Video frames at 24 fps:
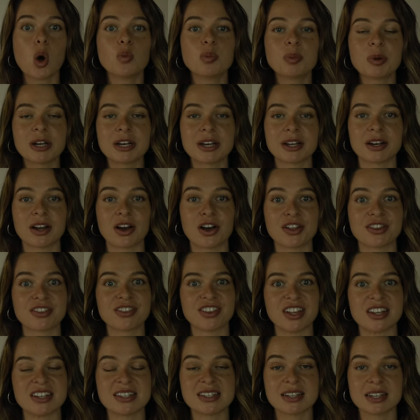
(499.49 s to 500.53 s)
open and
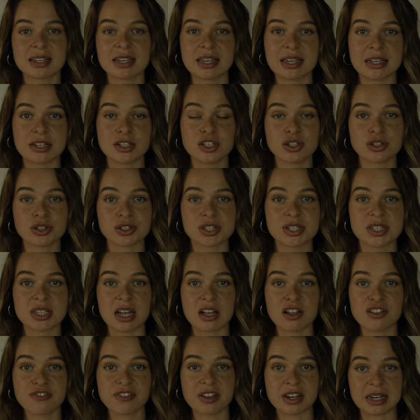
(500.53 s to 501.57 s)
authentic in
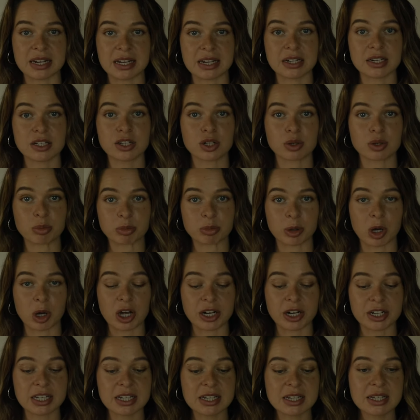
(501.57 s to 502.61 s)
yourself and in your
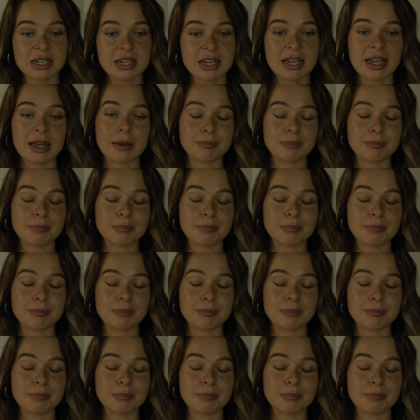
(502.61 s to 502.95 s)
body